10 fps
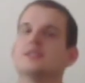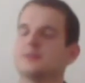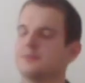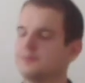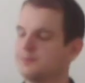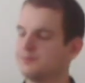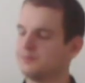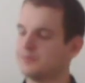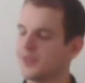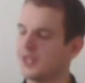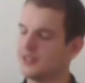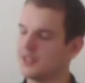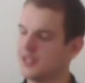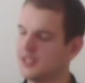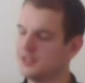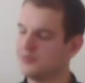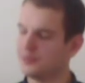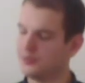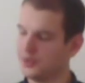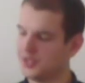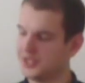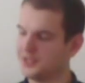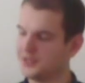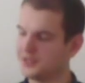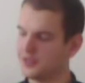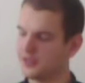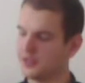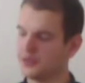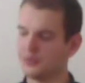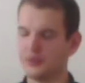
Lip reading: In 1940s, the